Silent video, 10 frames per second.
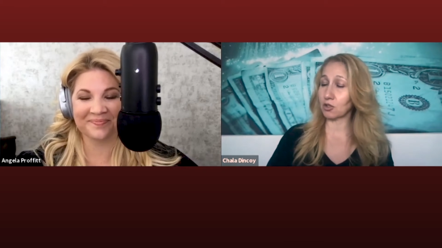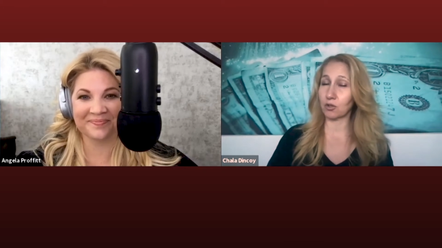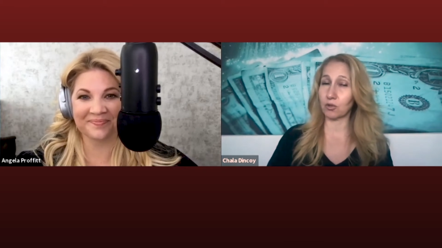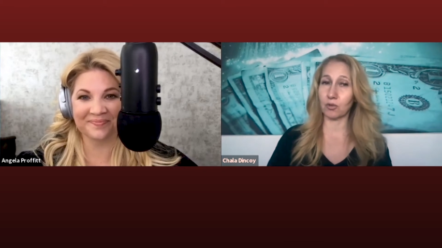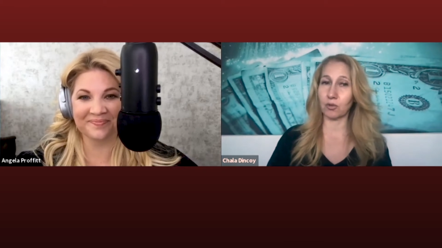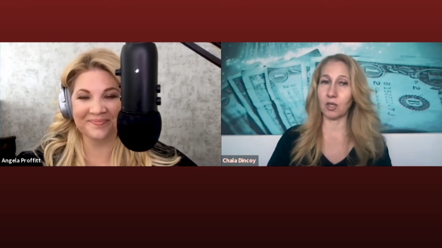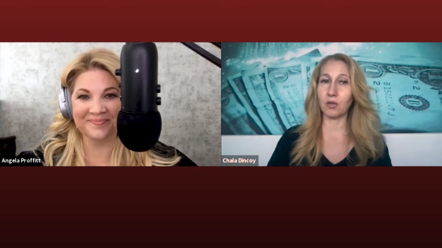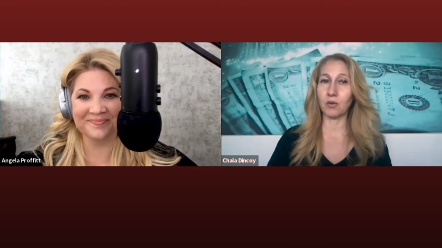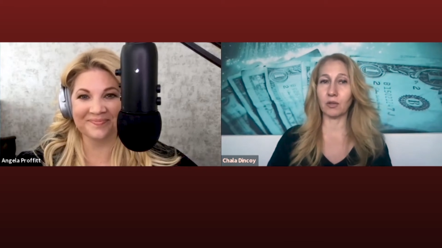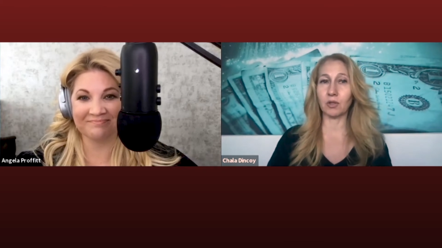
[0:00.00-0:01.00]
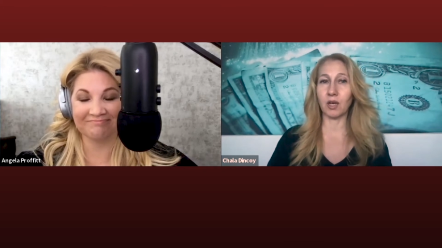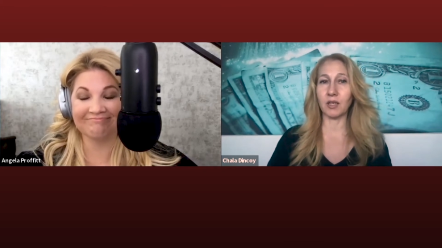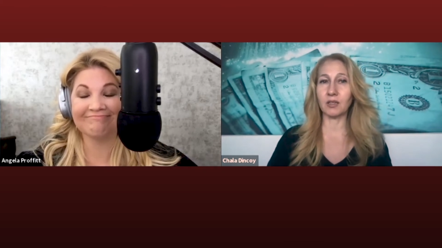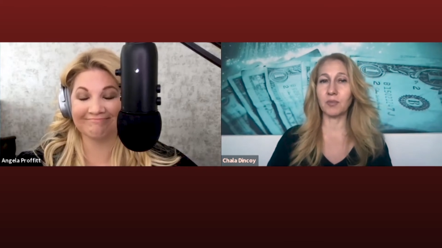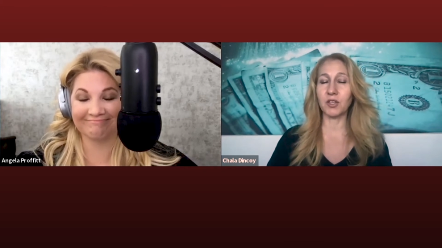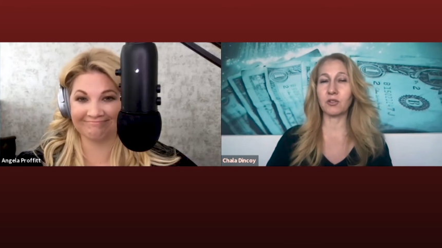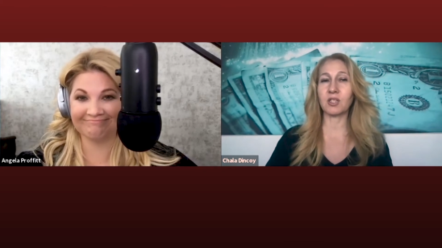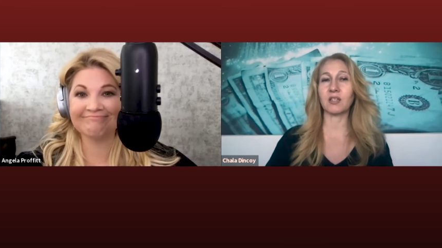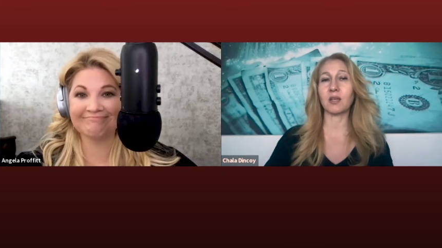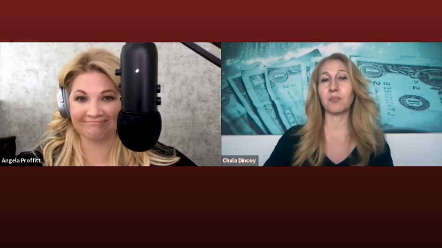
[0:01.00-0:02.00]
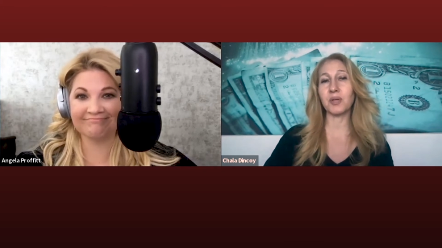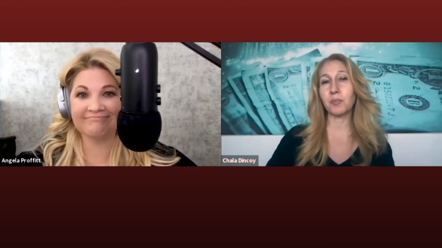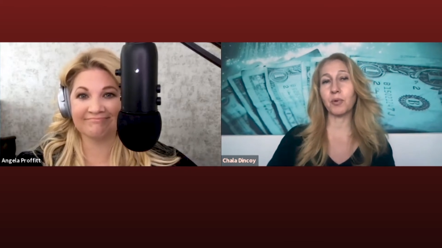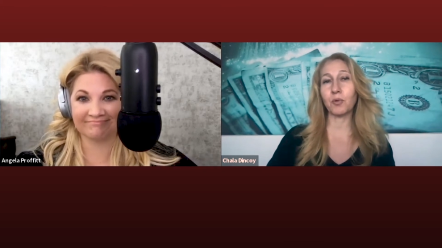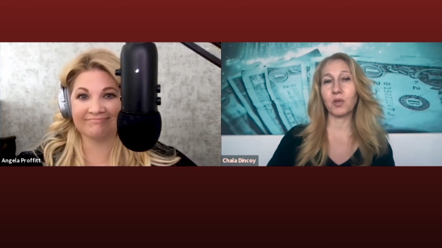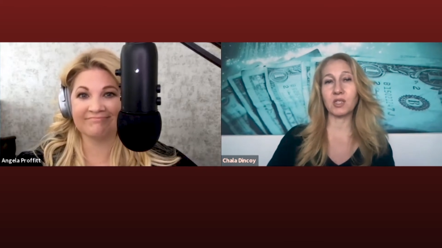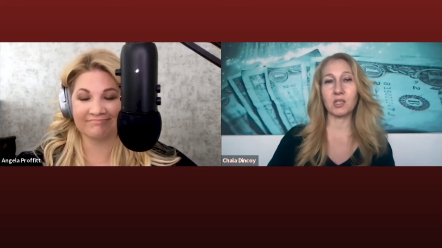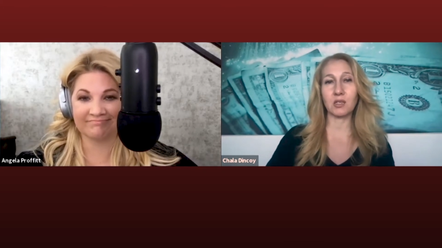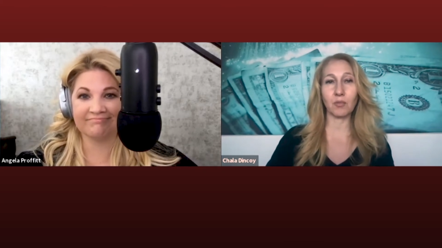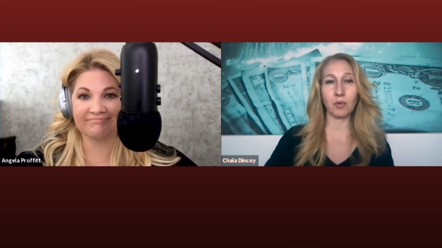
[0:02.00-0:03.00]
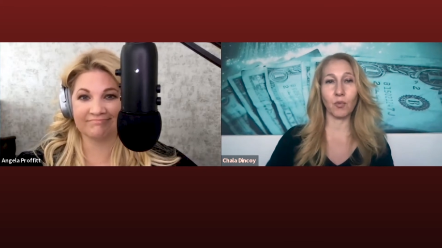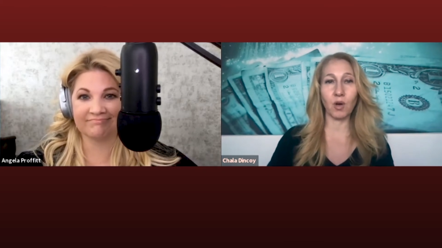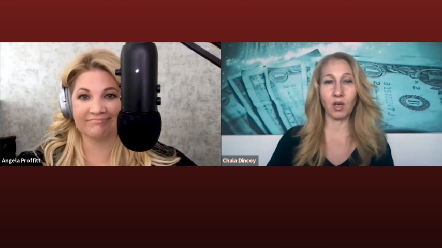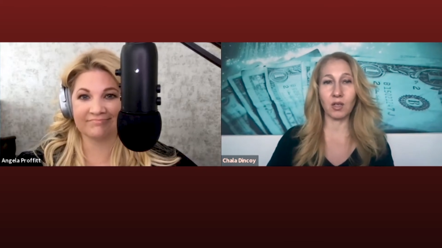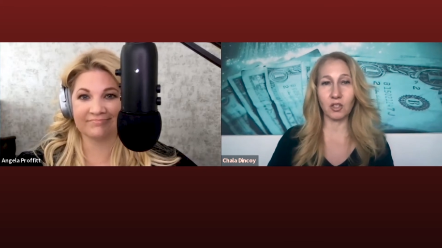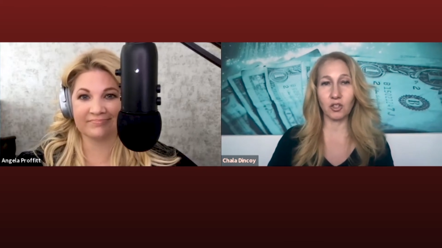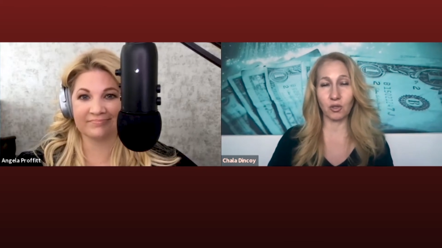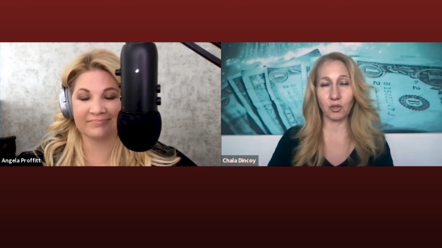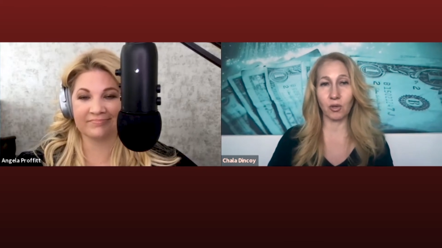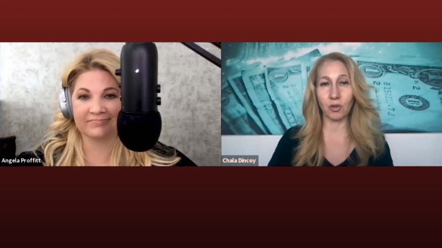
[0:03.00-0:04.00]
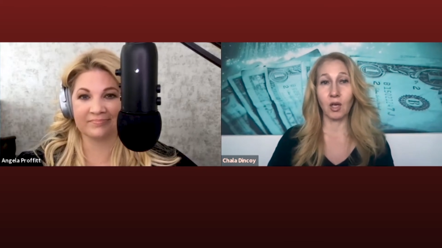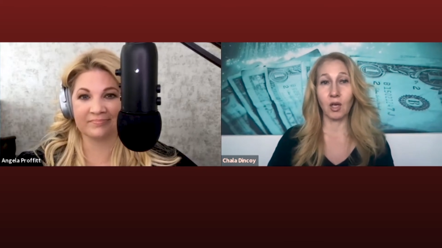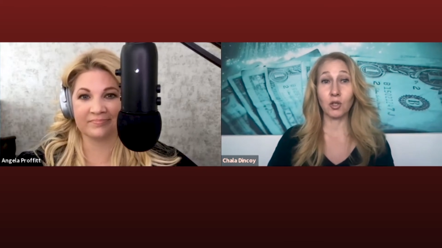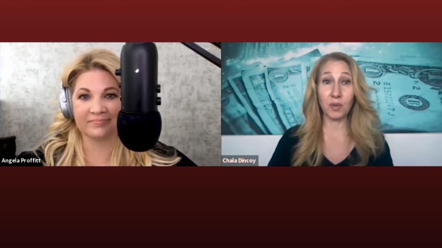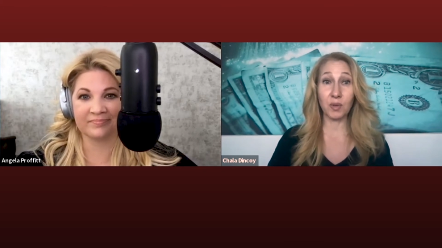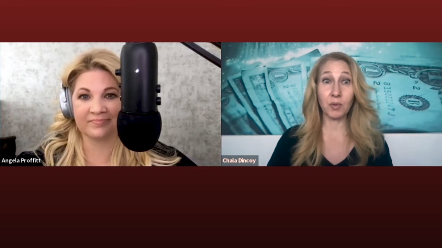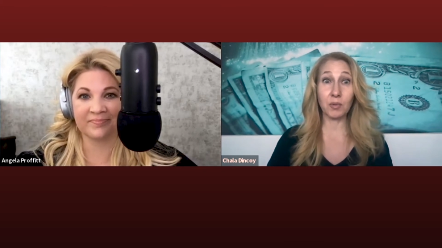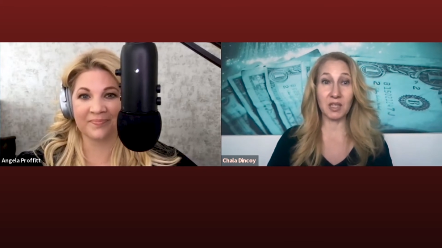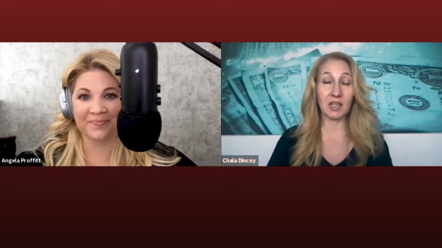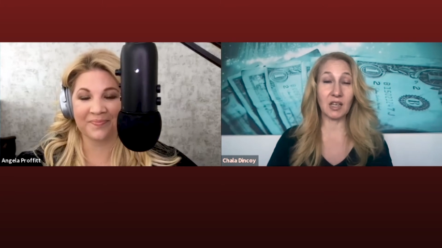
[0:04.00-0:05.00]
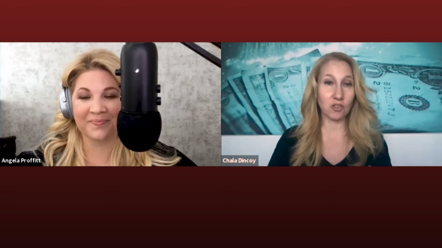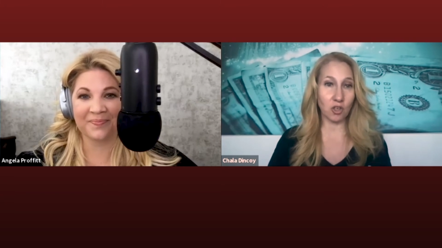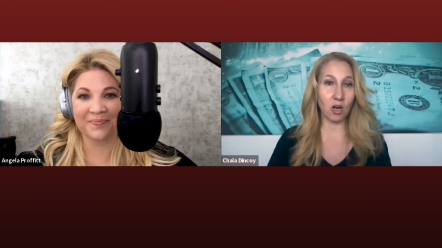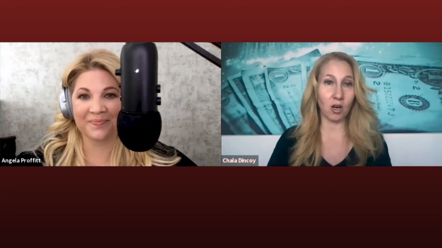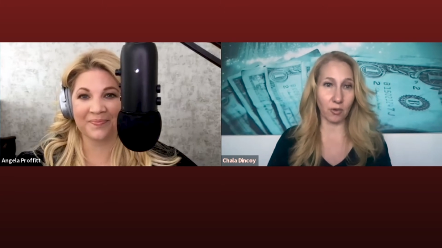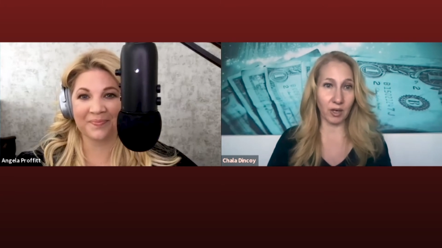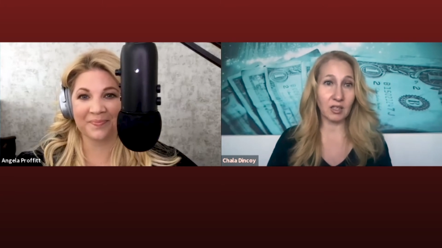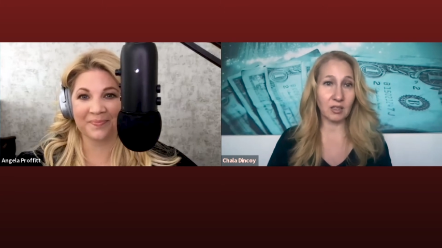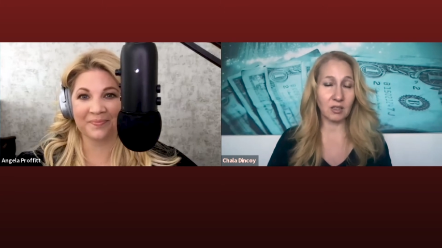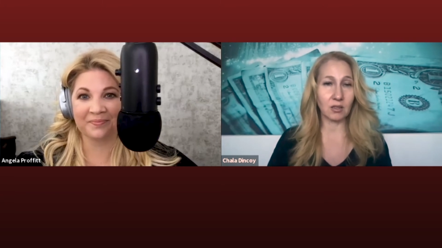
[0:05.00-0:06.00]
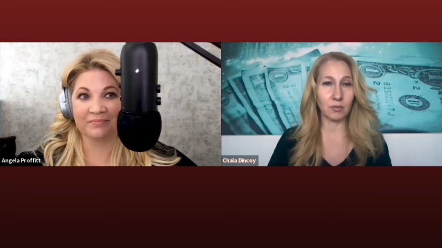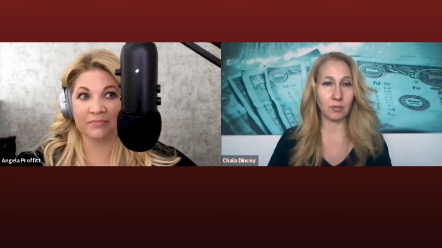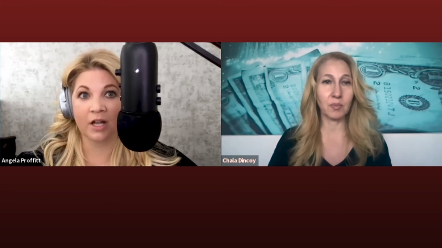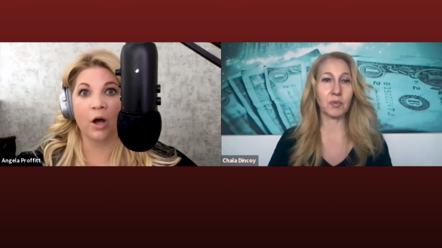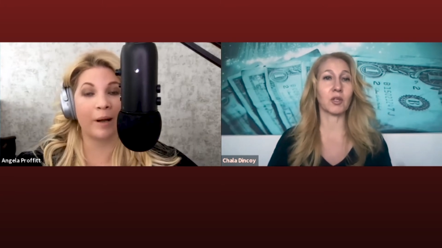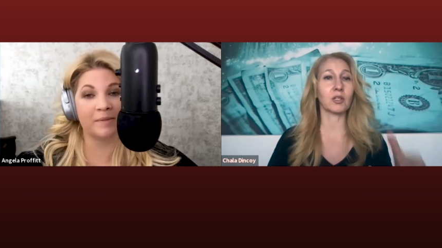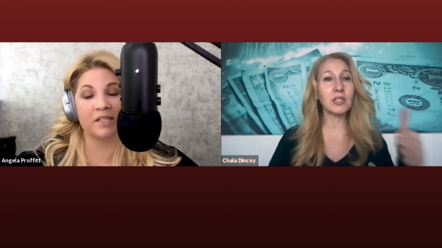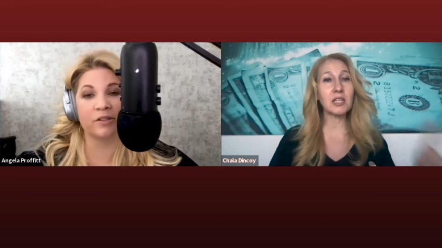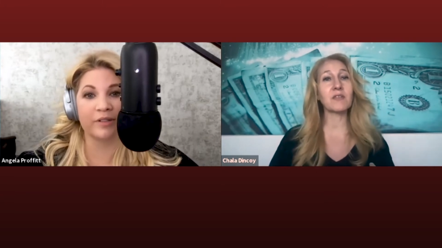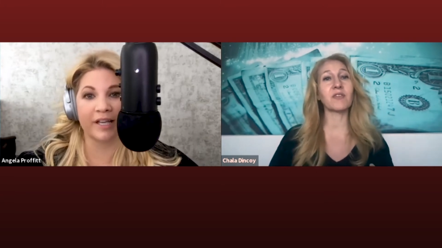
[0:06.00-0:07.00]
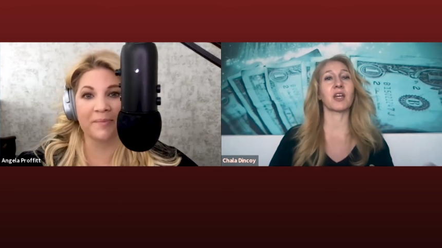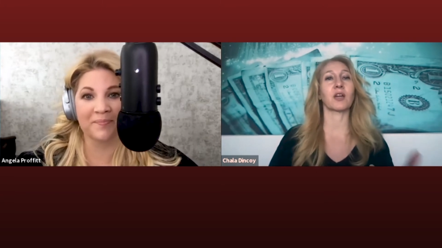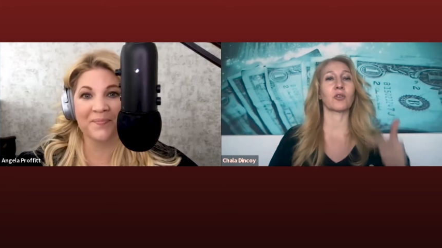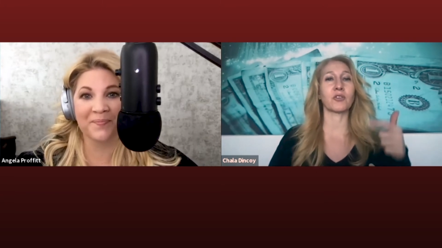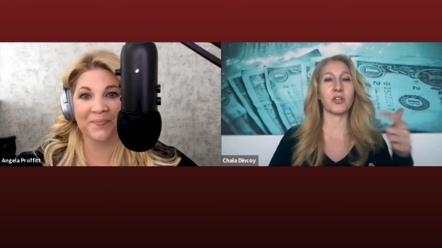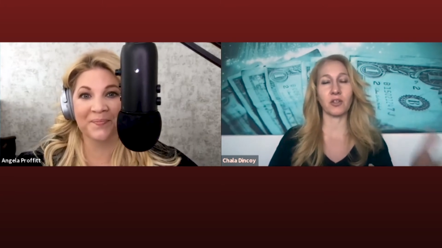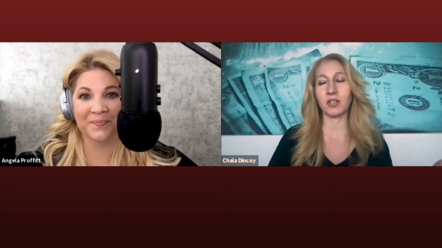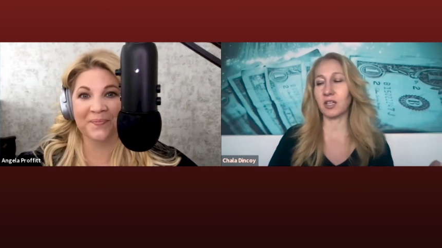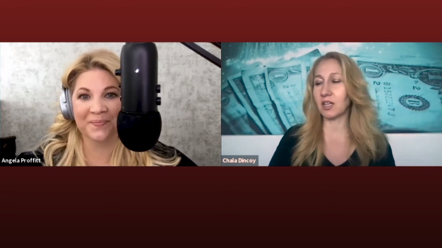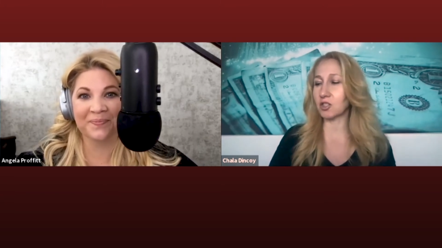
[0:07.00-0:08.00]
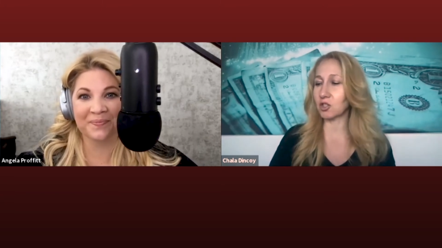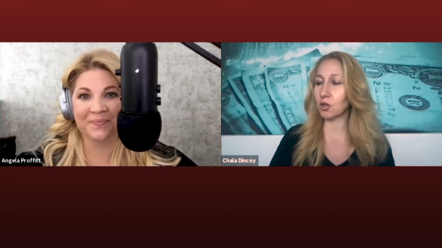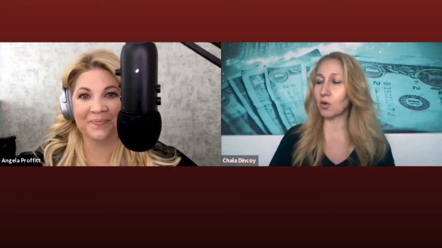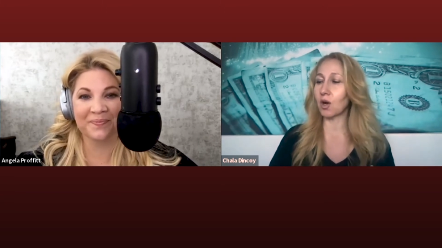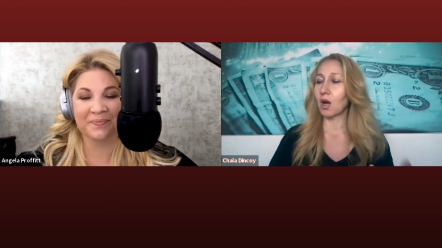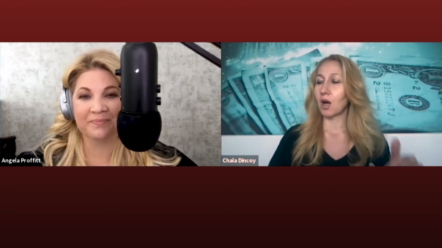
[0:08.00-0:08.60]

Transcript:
Speaker 1: issue that you outlined, but you said that people was the number one issue. So people meaning HR, right? People oh, absolutely. Are, they're not engaged. So